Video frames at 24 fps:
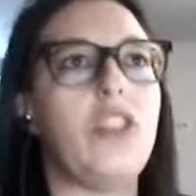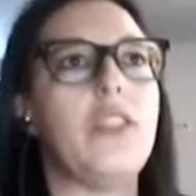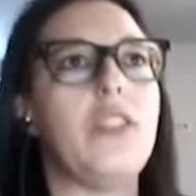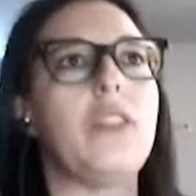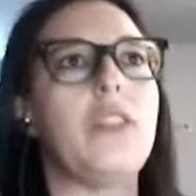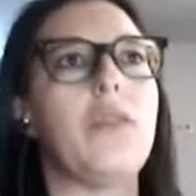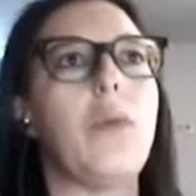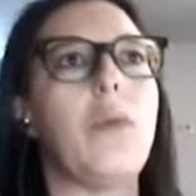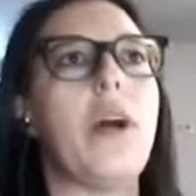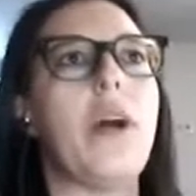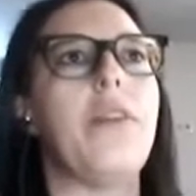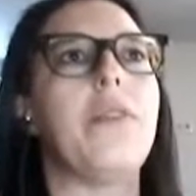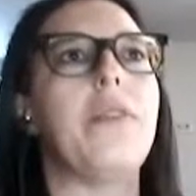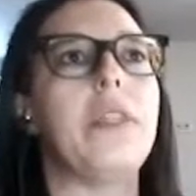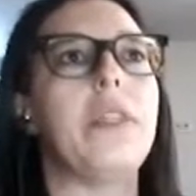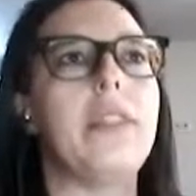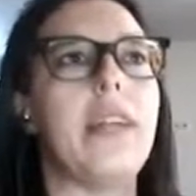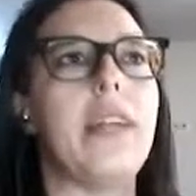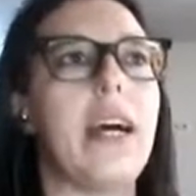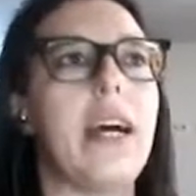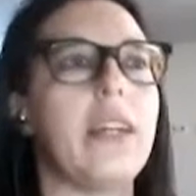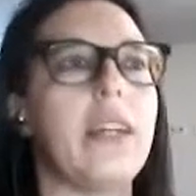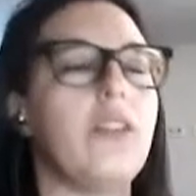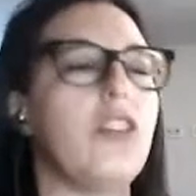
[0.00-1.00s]
were
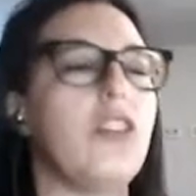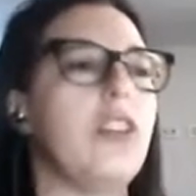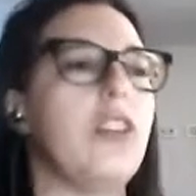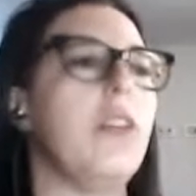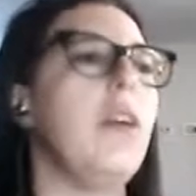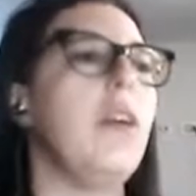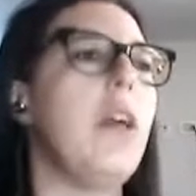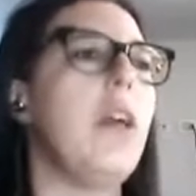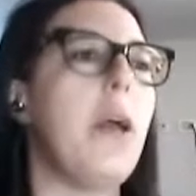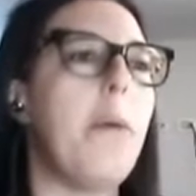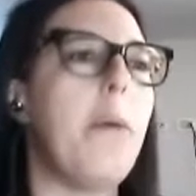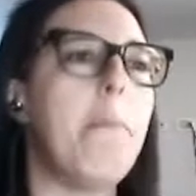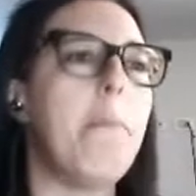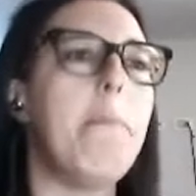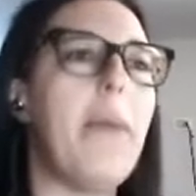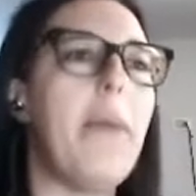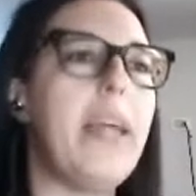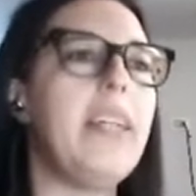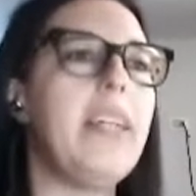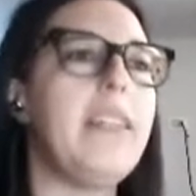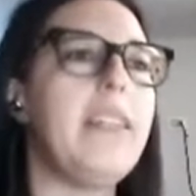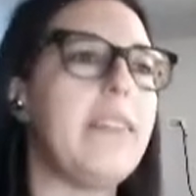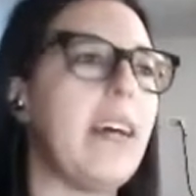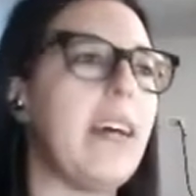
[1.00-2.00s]
retouched
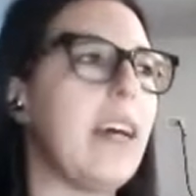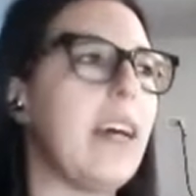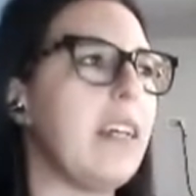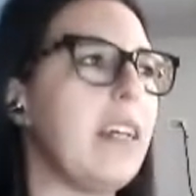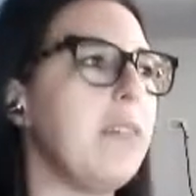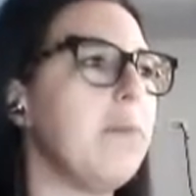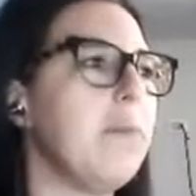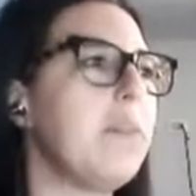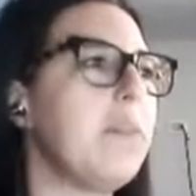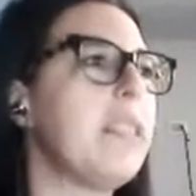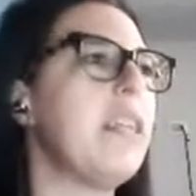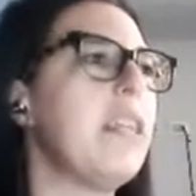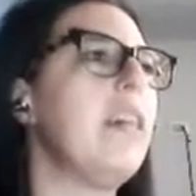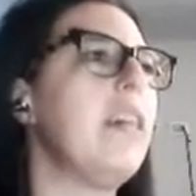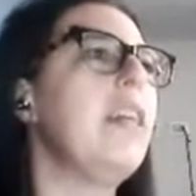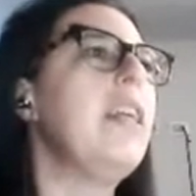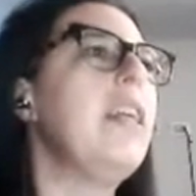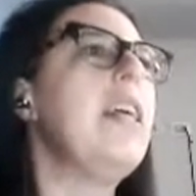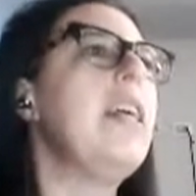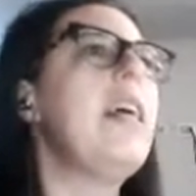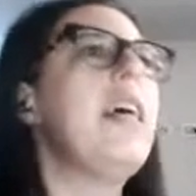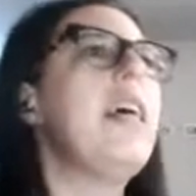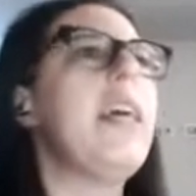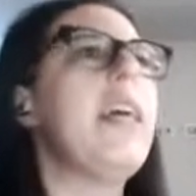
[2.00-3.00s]
many times,
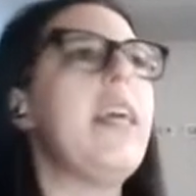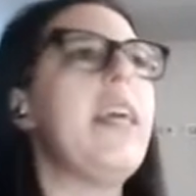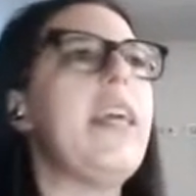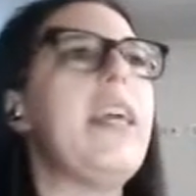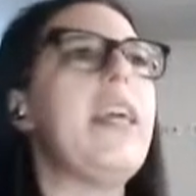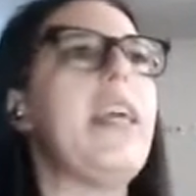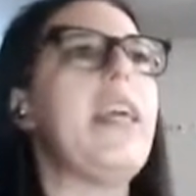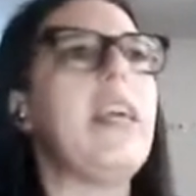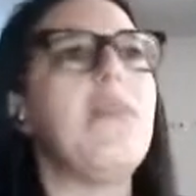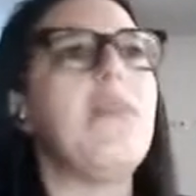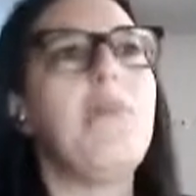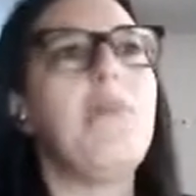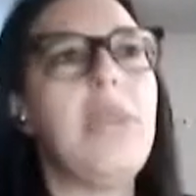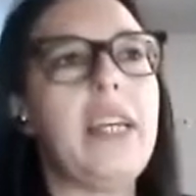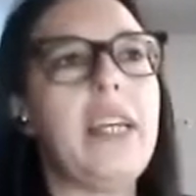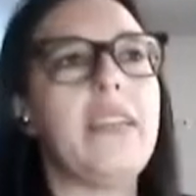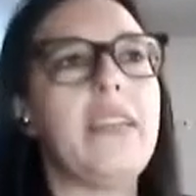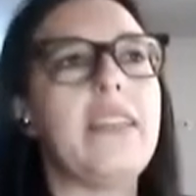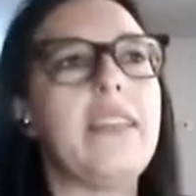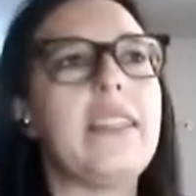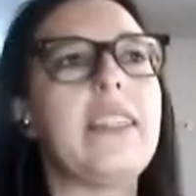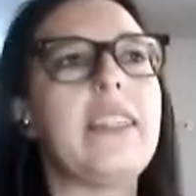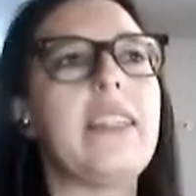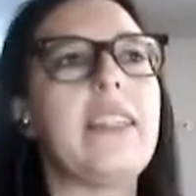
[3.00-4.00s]
it
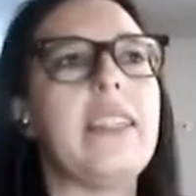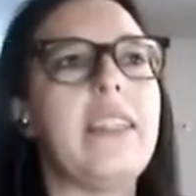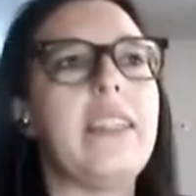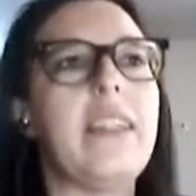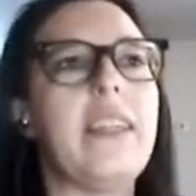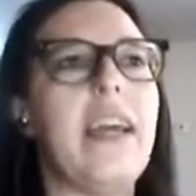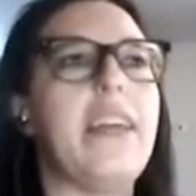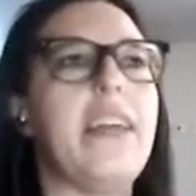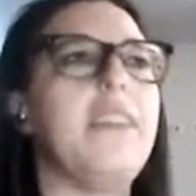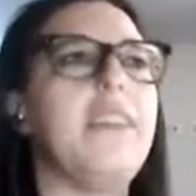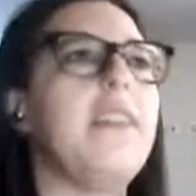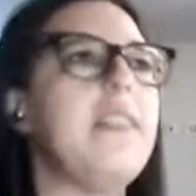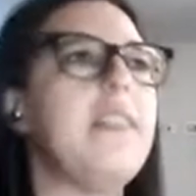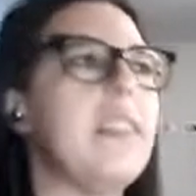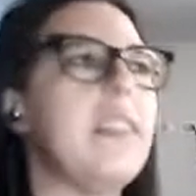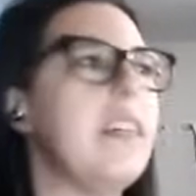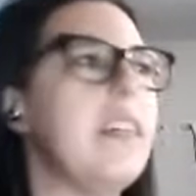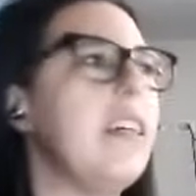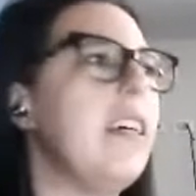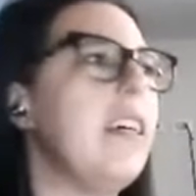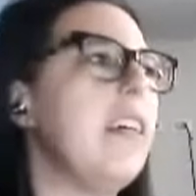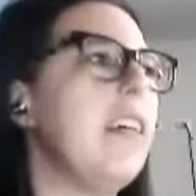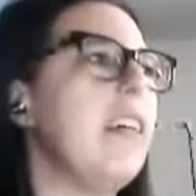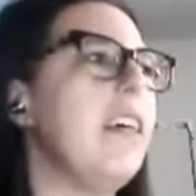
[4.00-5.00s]
means that
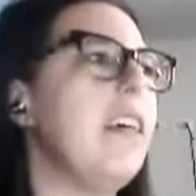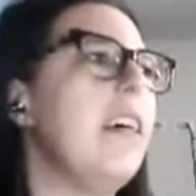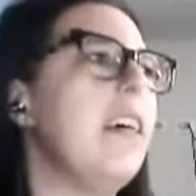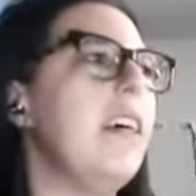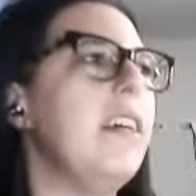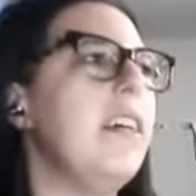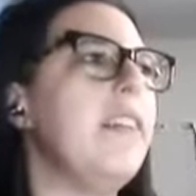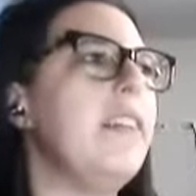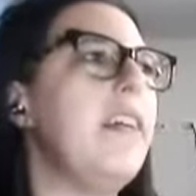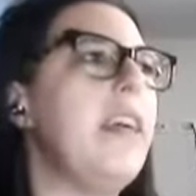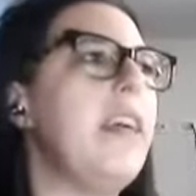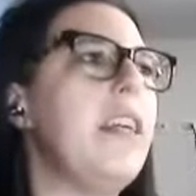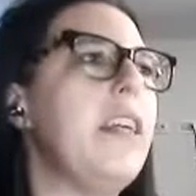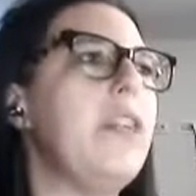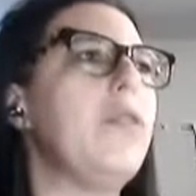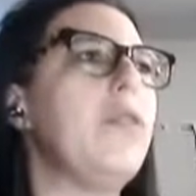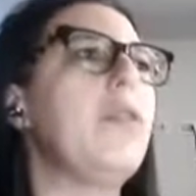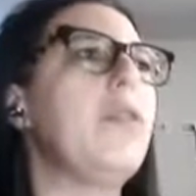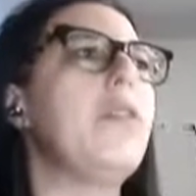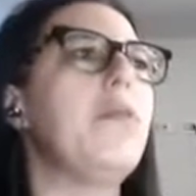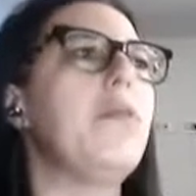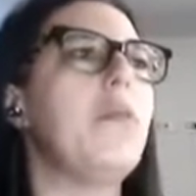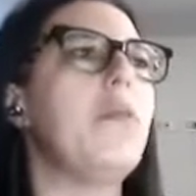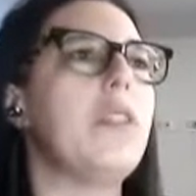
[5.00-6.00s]
their
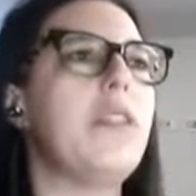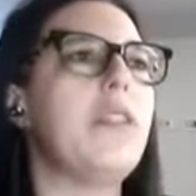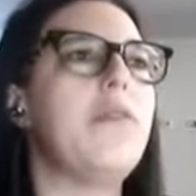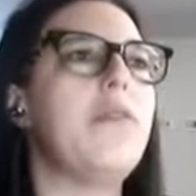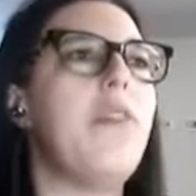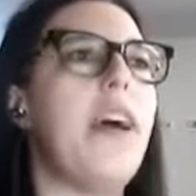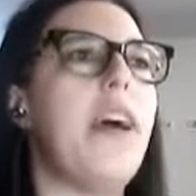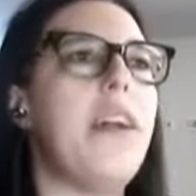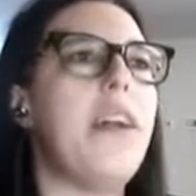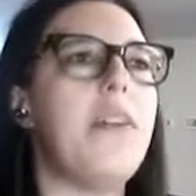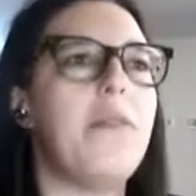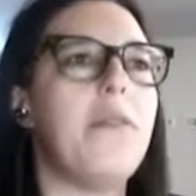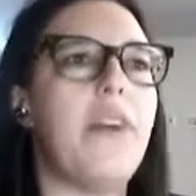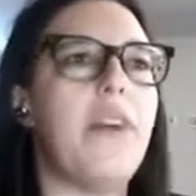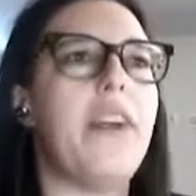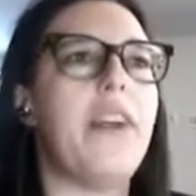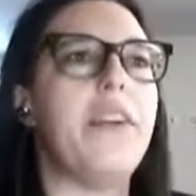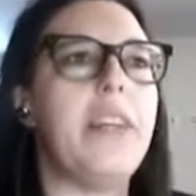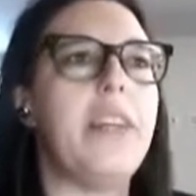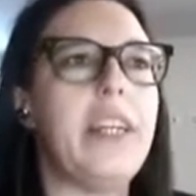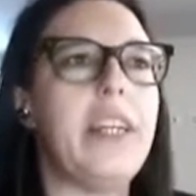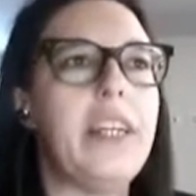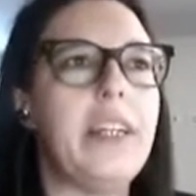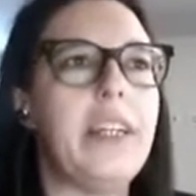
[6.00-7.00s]
use was very,
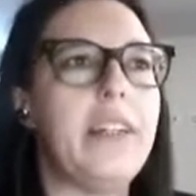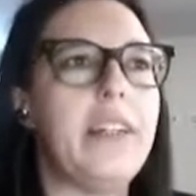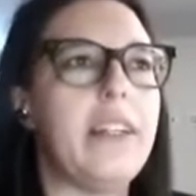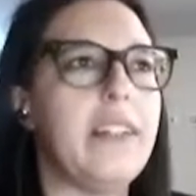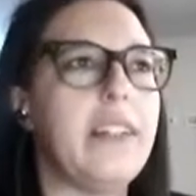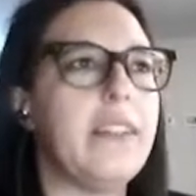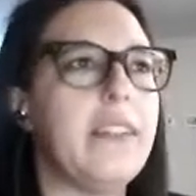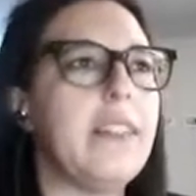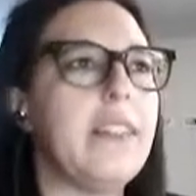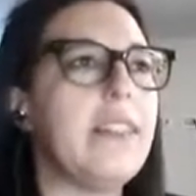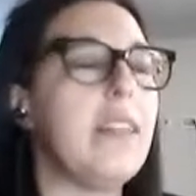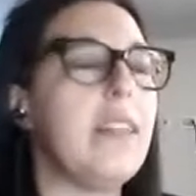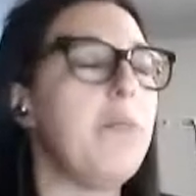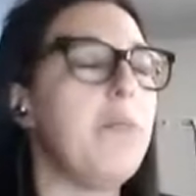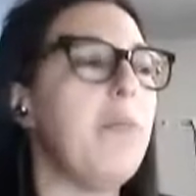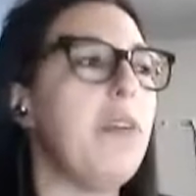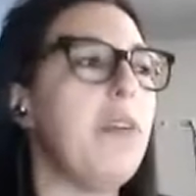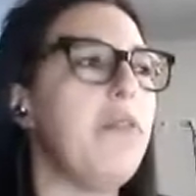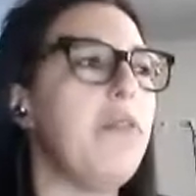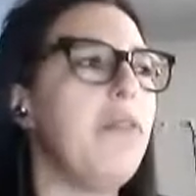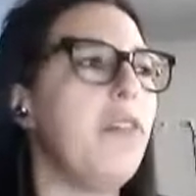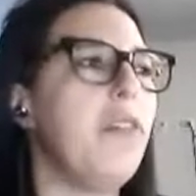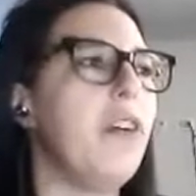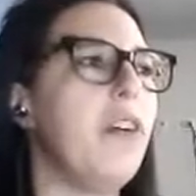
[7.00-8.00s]
very intense
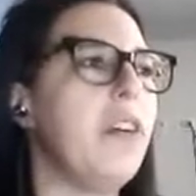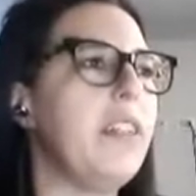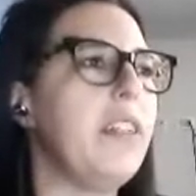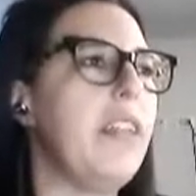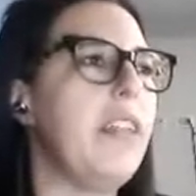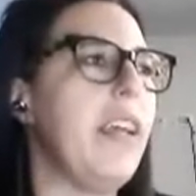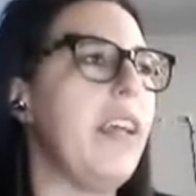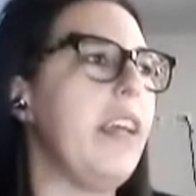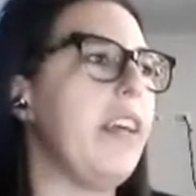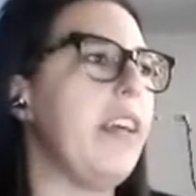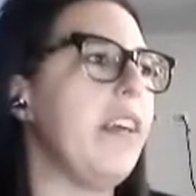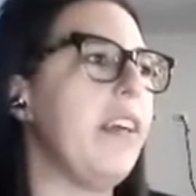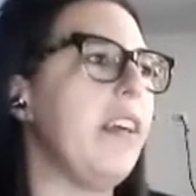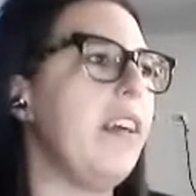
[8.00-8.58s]
before they